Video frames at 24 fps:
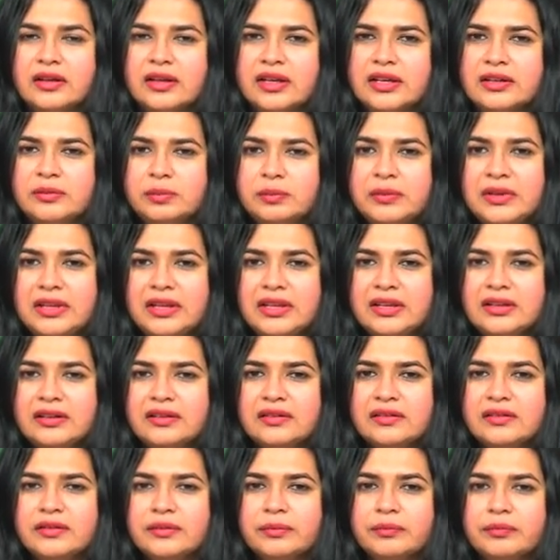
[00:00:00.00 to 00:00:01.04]
It
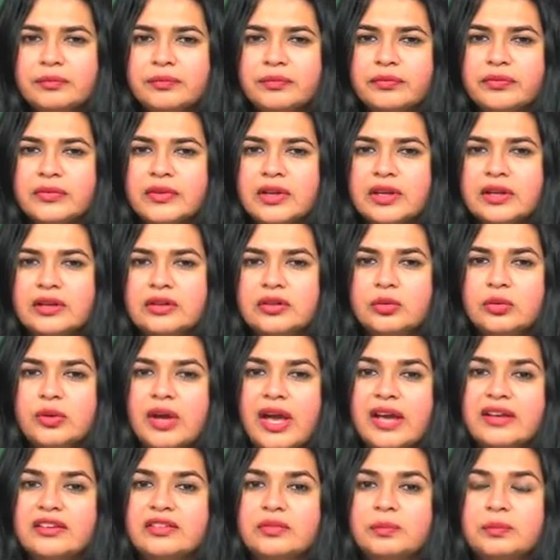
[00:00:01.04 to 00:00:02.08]
means to
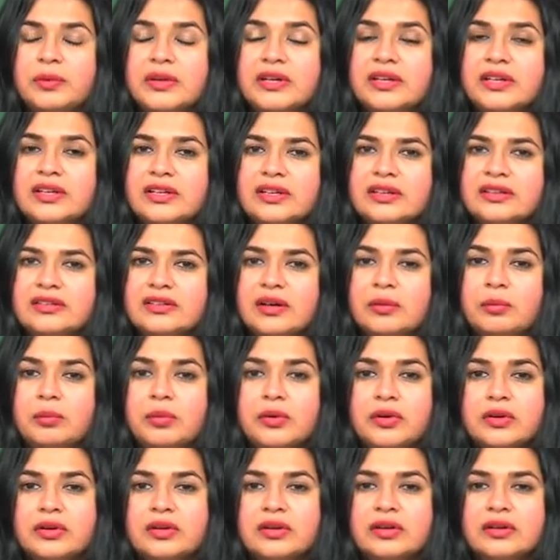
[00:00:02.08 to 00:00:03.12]
expurgate a
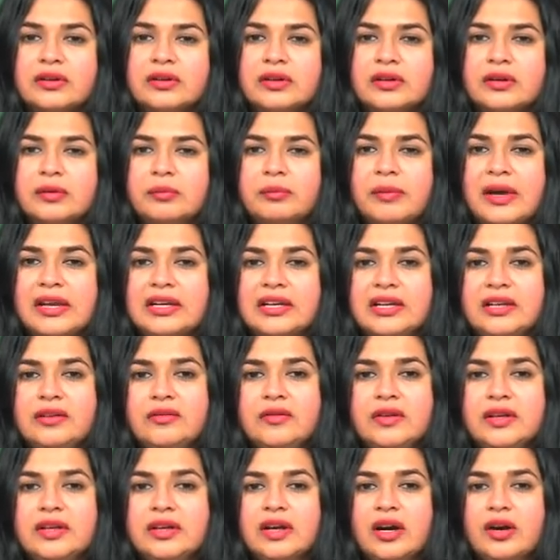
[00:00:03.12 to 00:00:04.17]
book by
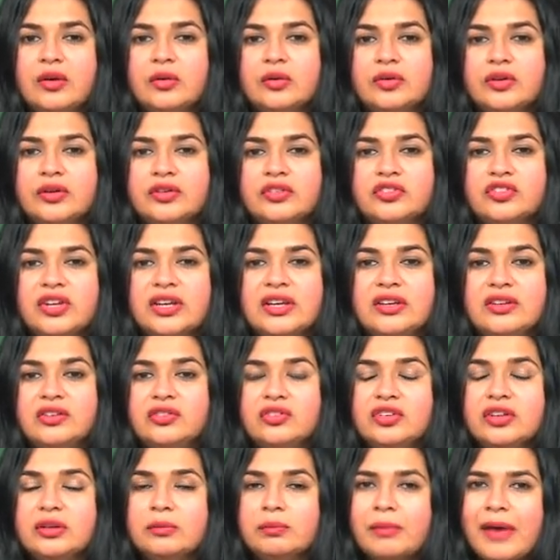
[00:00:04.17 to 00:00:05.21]
leaving out or
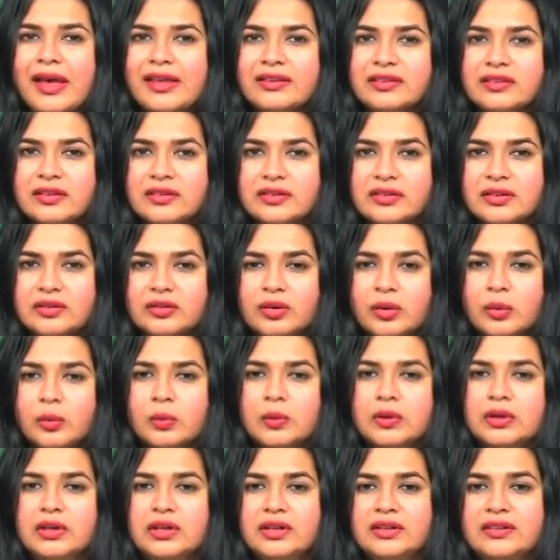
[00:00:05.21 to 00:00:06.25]
changing passages or
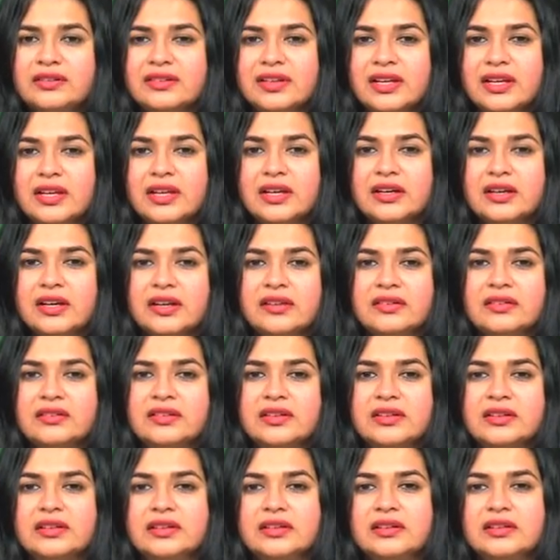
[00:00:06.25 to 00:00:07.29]
words
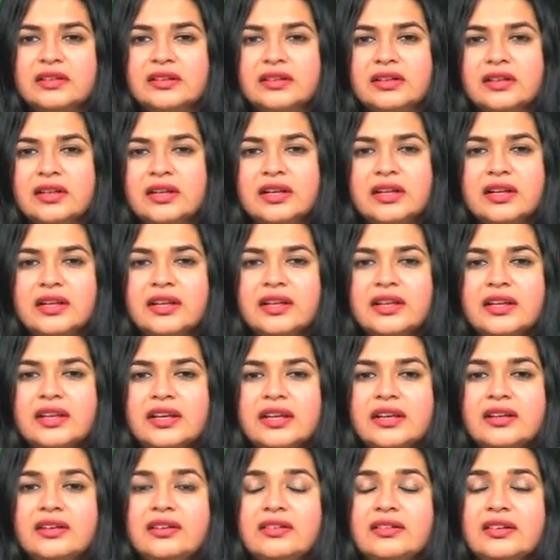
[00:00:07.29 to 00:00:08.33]
considered
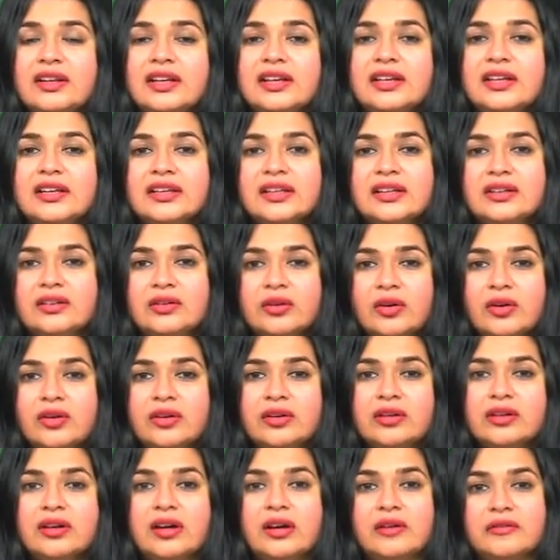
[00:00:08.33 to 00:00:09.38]
indelicate or
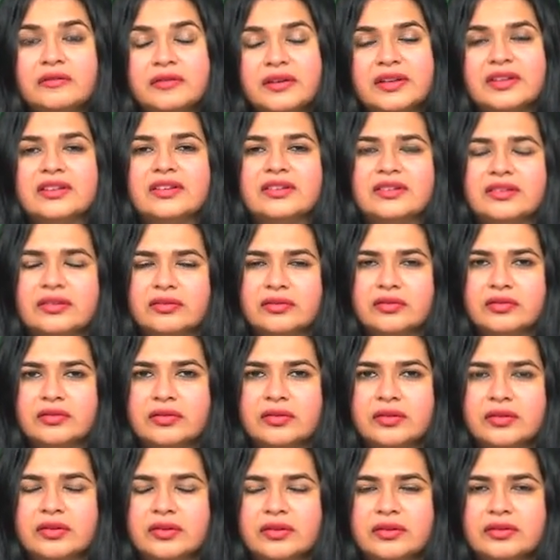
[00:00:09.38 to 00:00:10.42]
offensive.
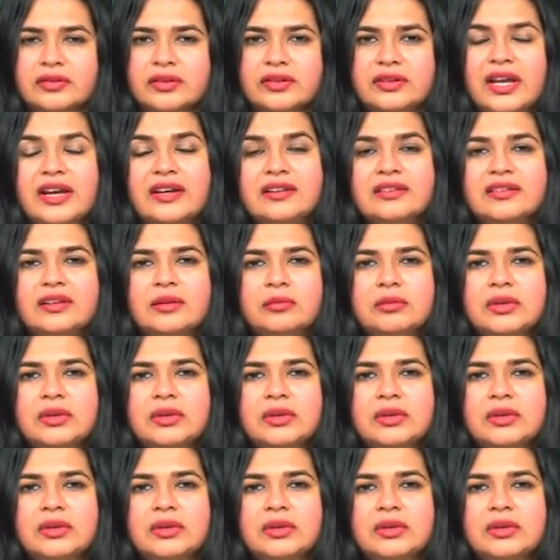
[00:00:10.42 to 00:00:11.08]
So, that is the